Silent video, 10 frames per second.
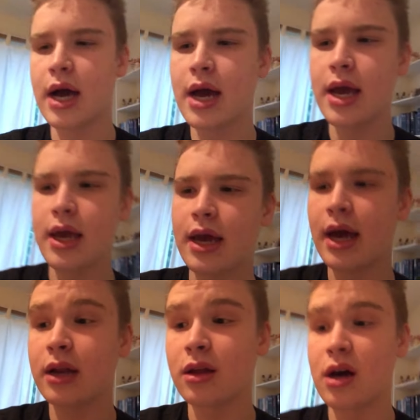I
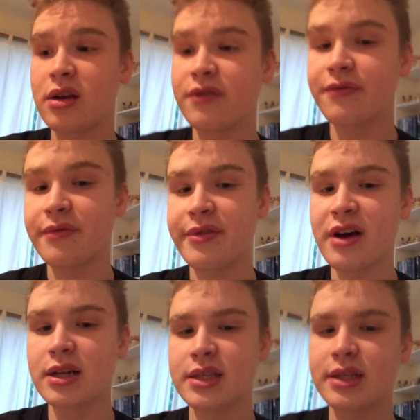had a lot of
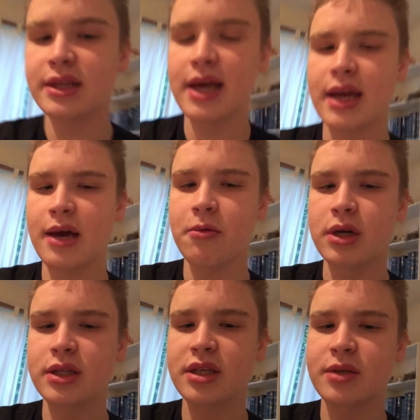thoughts that I
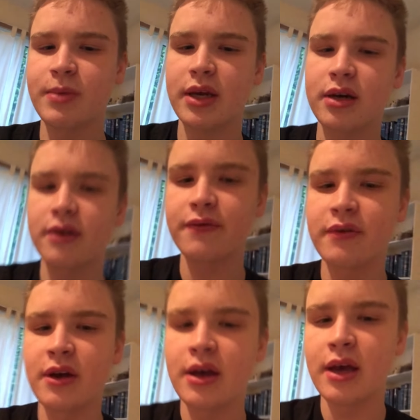wanted to speak of
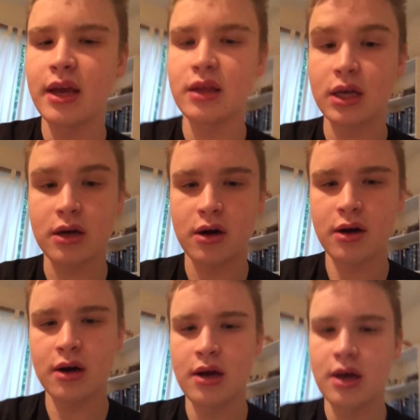in the
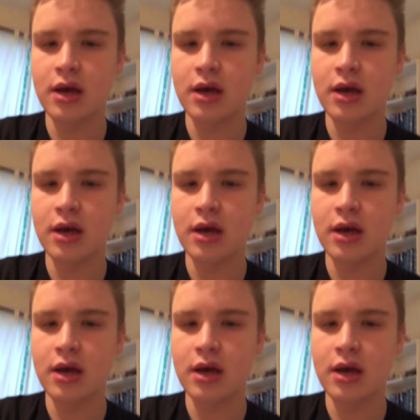car